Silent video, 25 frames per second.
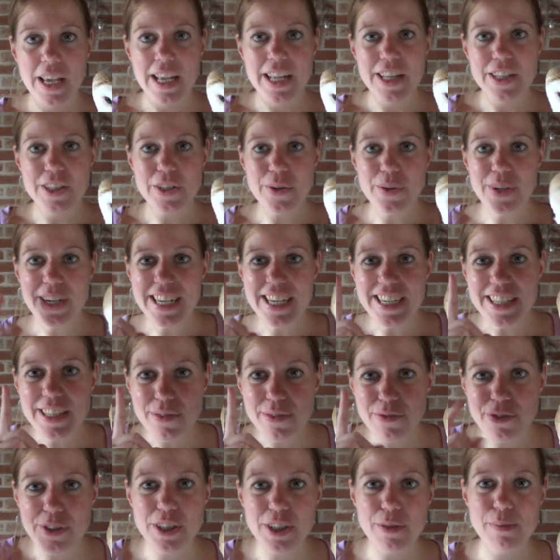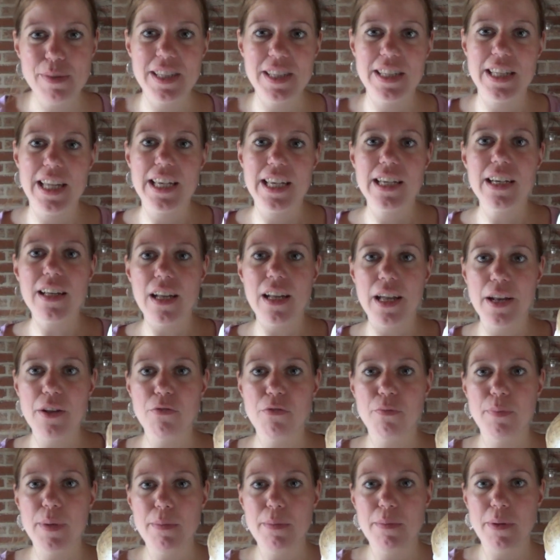So here's the first mistake a lot
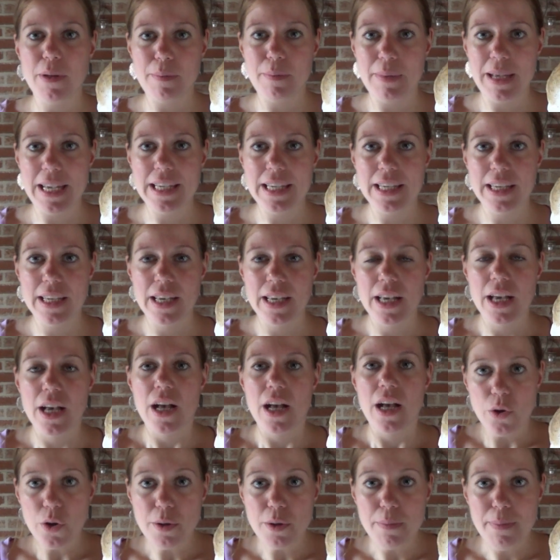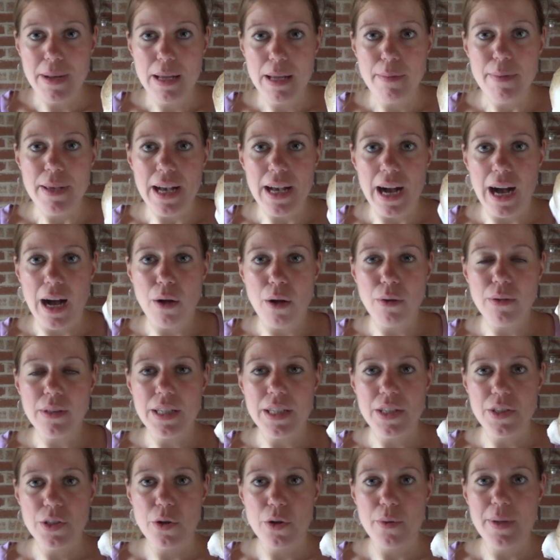of people make. Your baby owl
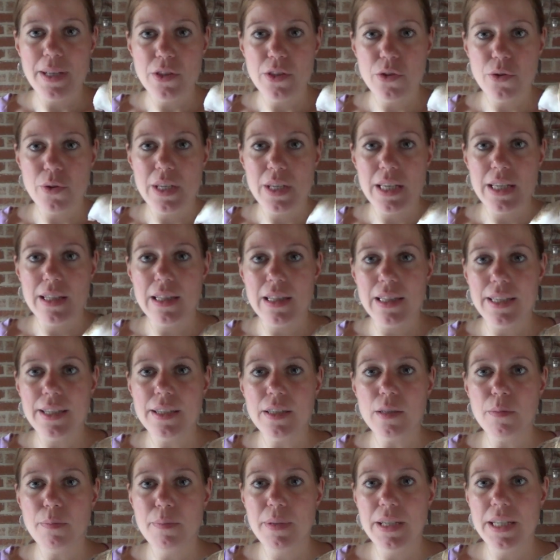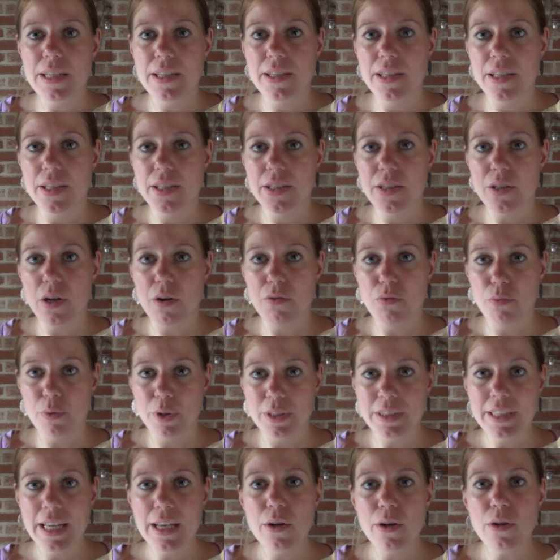is going to eat little pieces of
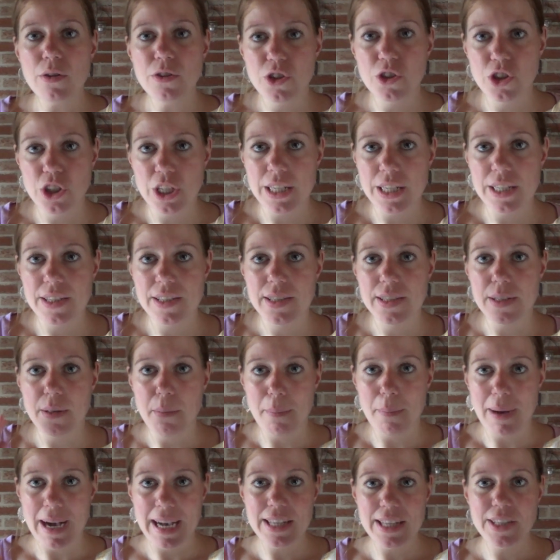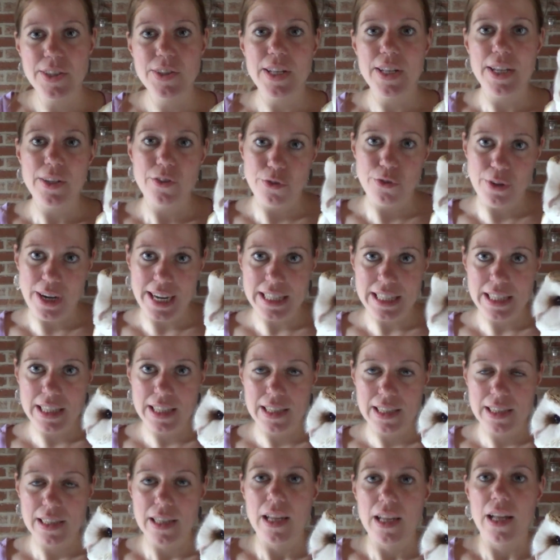one-day-old chicks, mice and
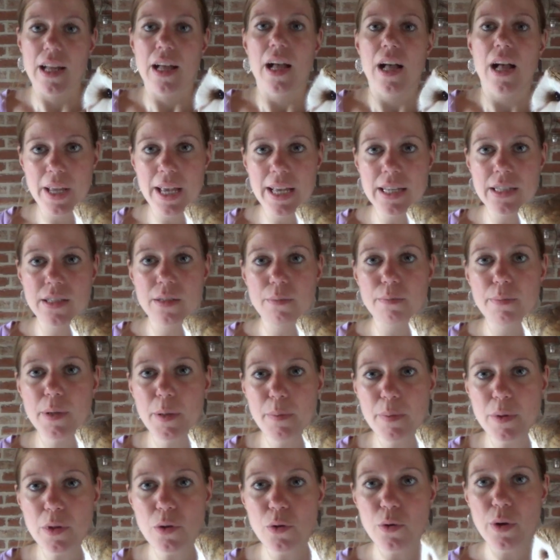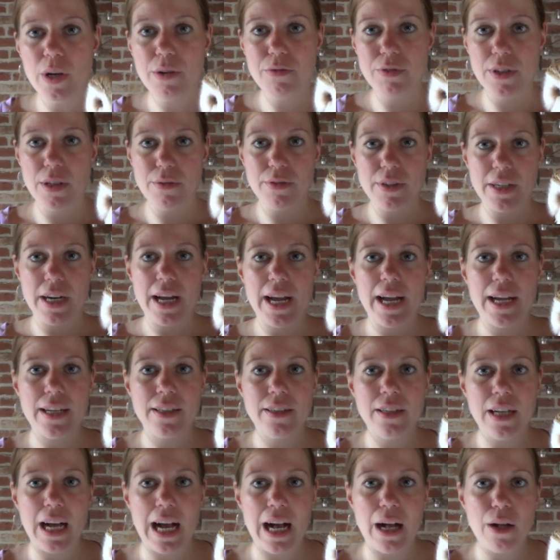rats. And people who have never had
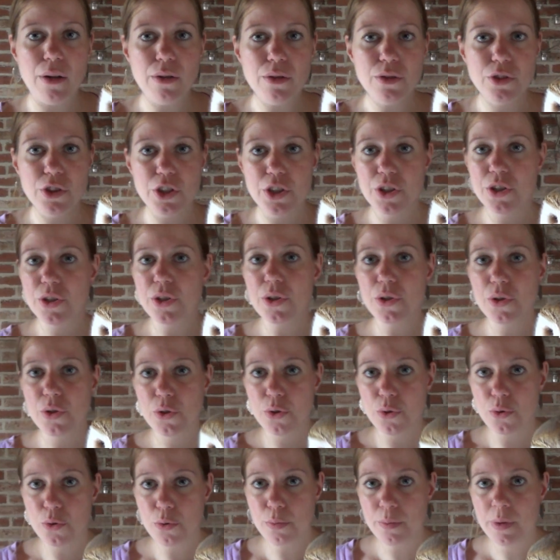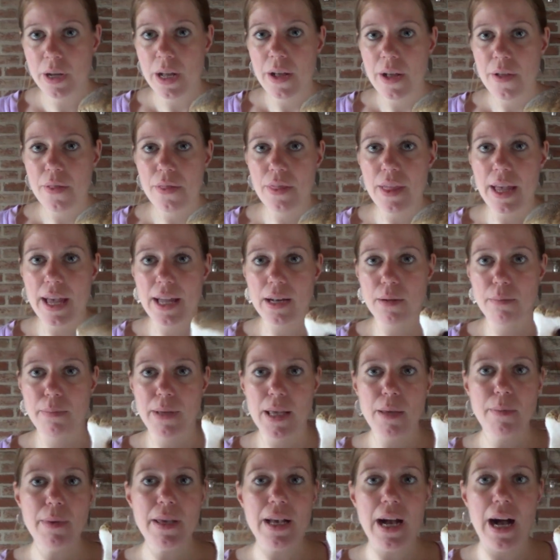an owl just assume that
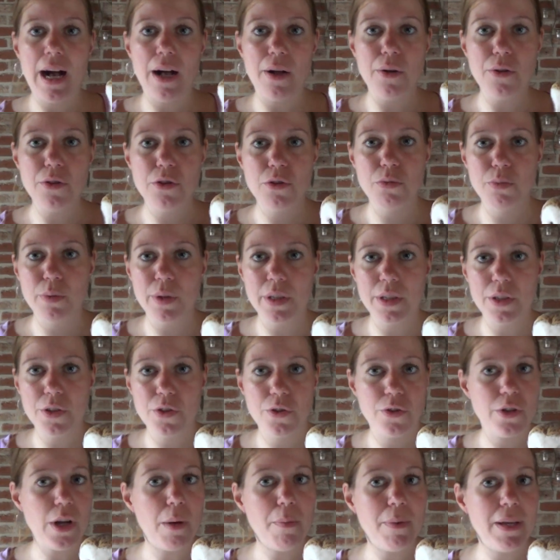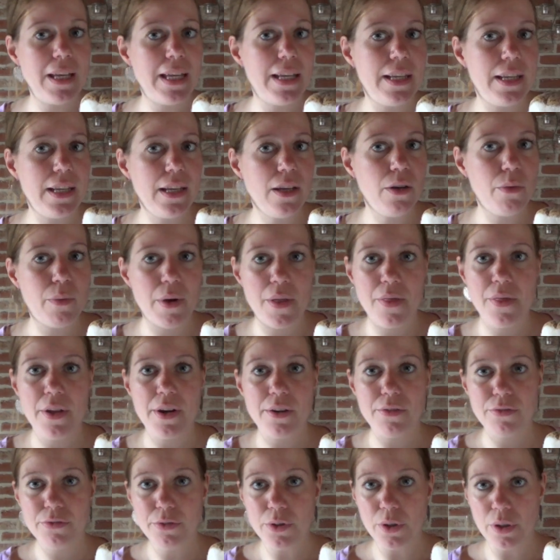baby owls will stop eating when
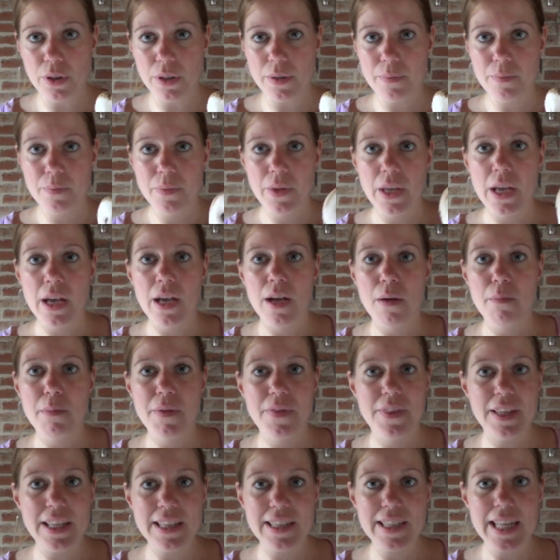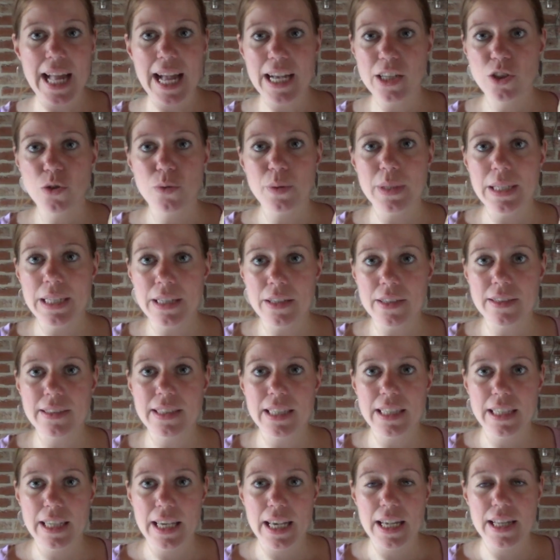they're full. But that's actually not the
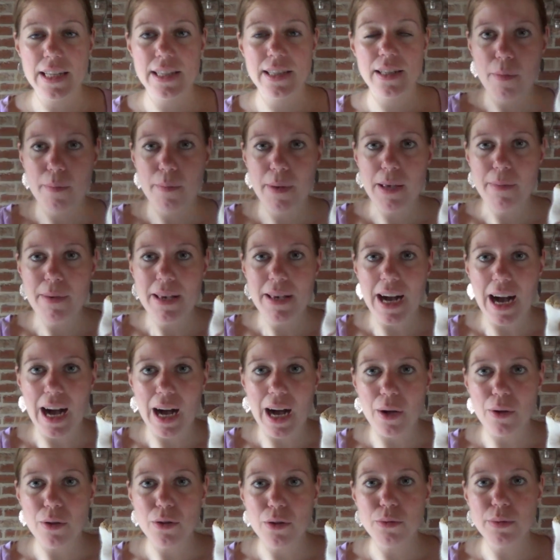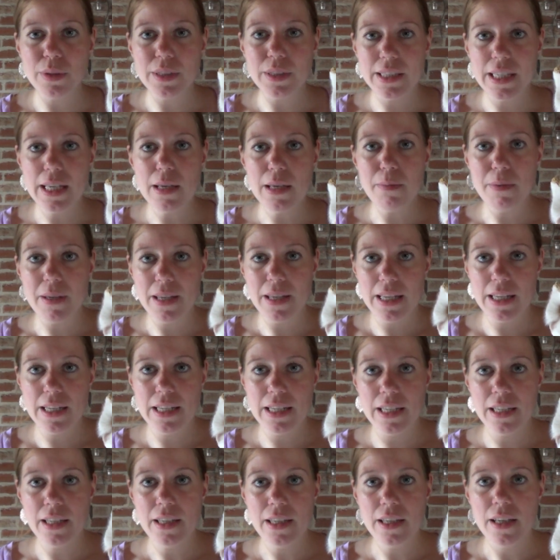case. A baby owl will keep
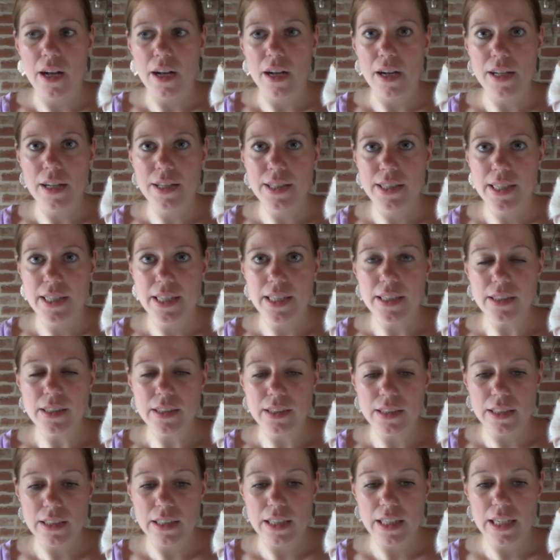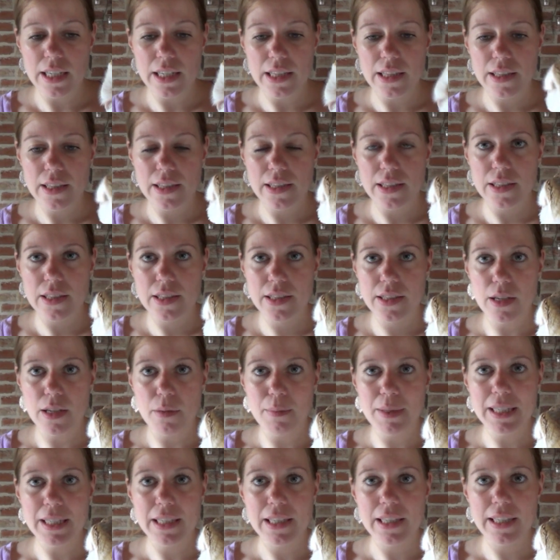eating until its
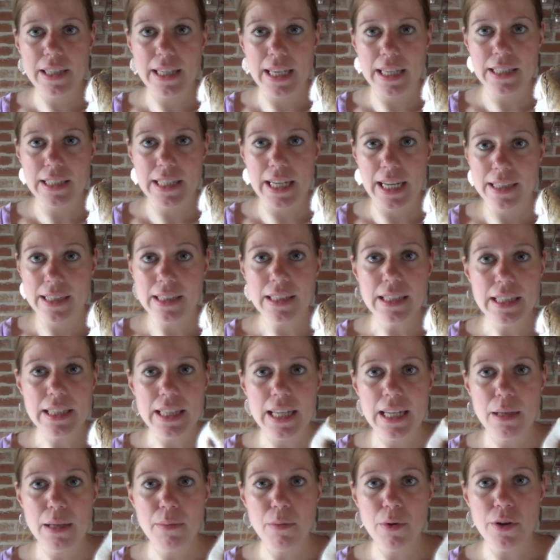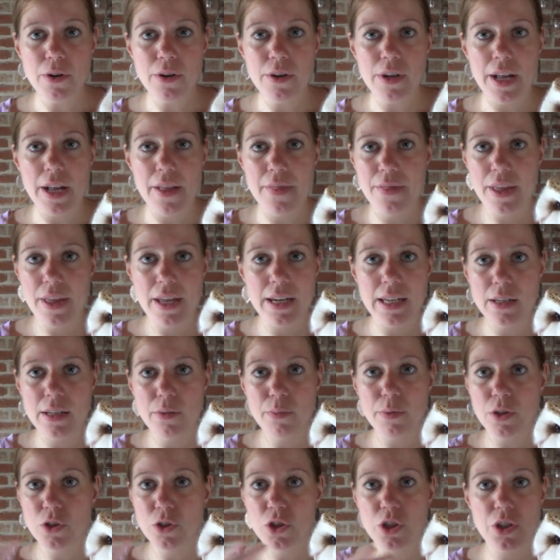stomach can't handle it anymore, and then
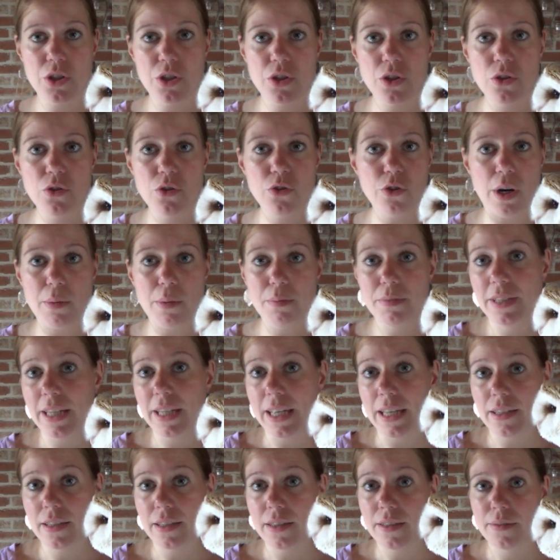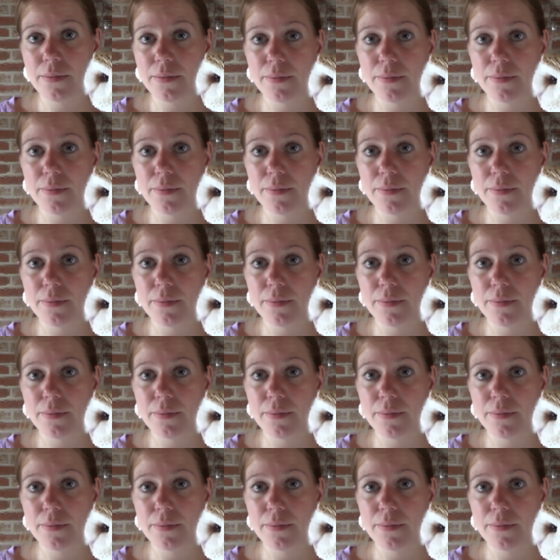it will just drop dead.